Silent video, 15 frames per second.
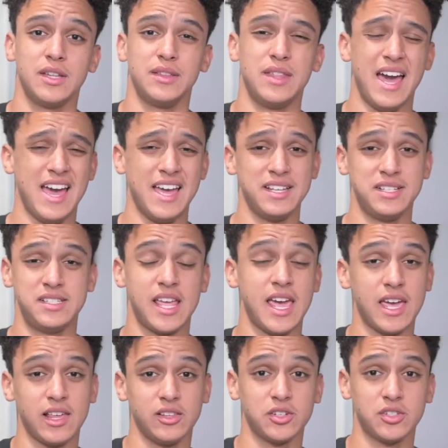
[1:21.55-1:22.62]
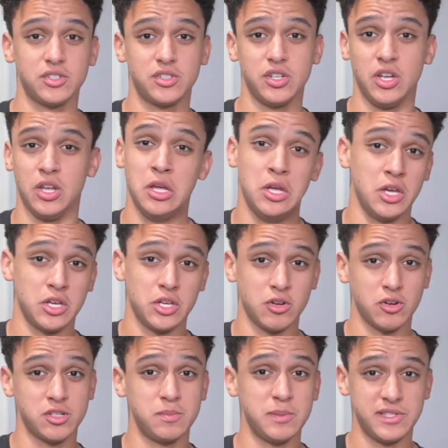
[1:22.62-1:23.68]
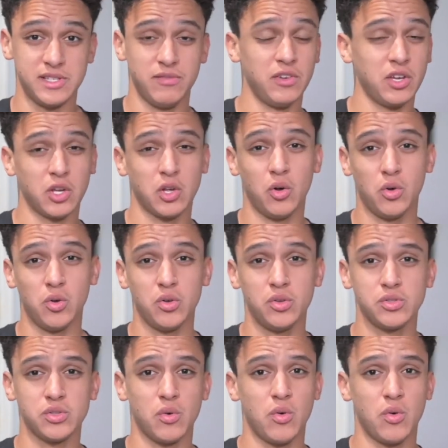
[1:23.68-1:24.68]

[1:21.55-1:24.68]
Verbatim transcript: that tailors to your specific goals